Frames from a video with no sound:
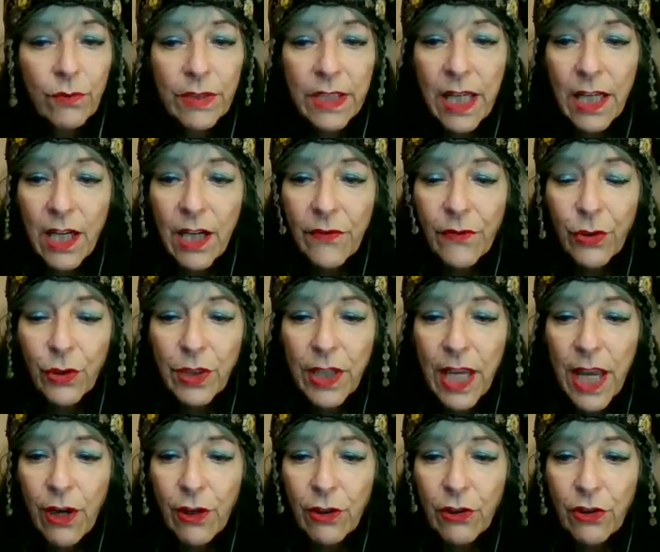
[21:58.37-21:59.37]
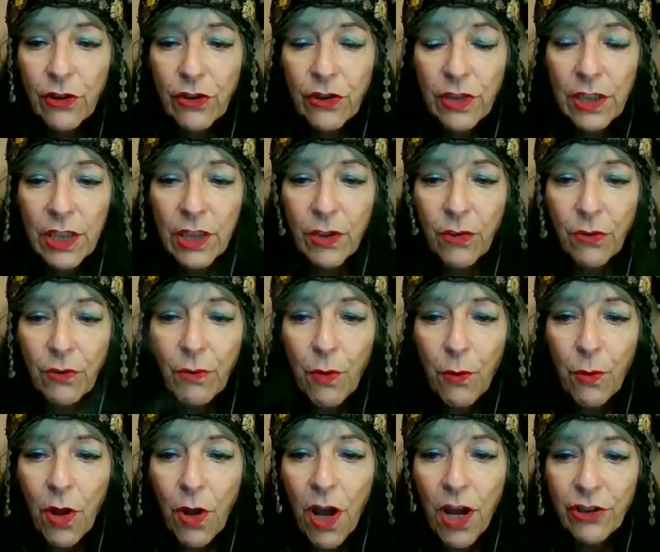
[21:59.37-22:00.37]
get off your couch, throw
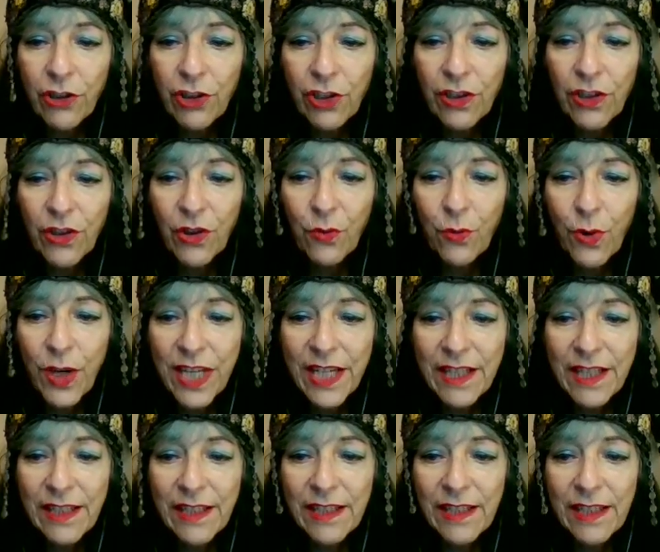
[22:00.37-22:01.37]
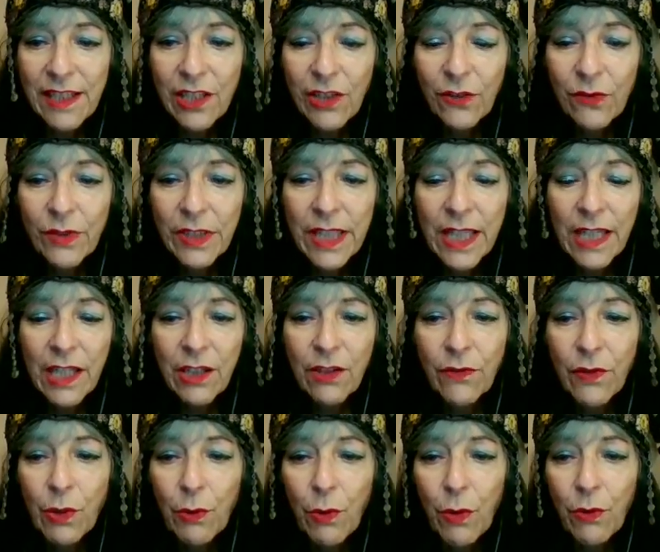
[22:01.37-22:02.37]
caution to the winds, get out
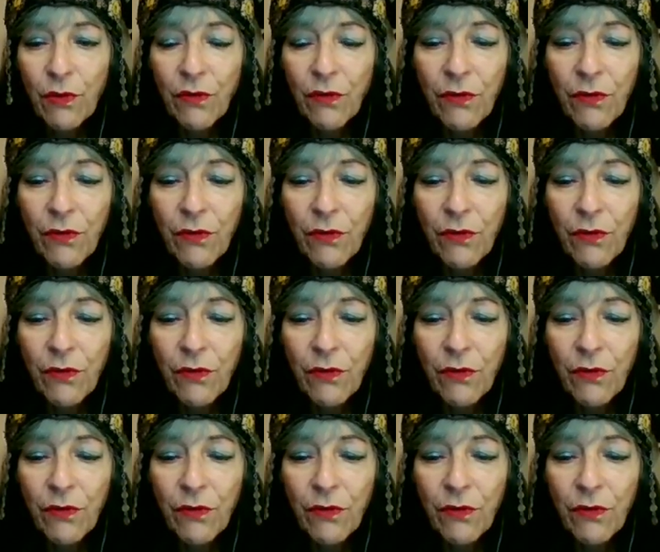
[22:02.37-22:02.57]
of your own